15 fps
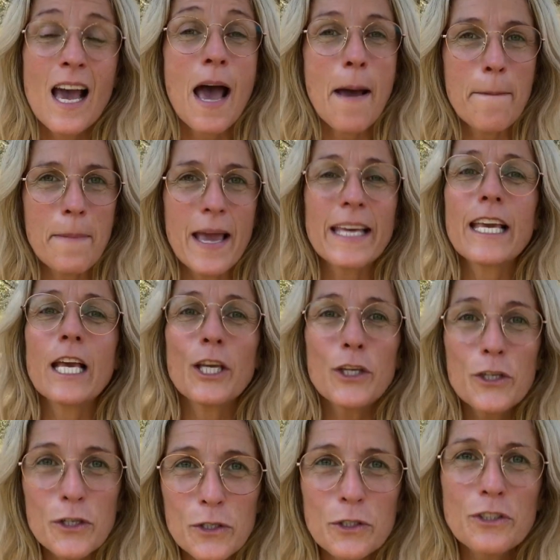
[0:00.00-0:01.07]
and making
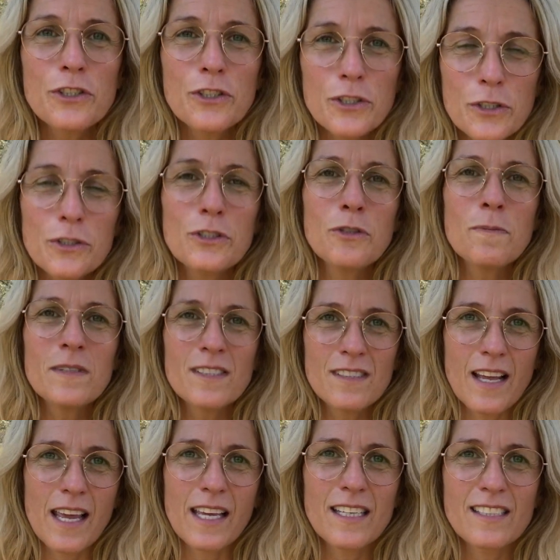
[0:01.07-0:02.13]
huge
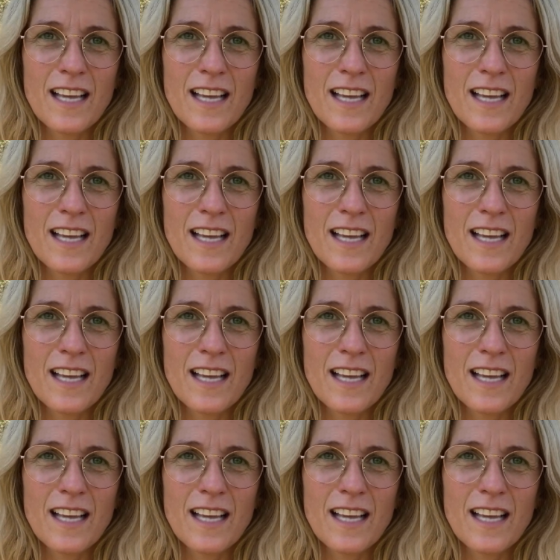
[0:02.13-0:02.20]
mistakes,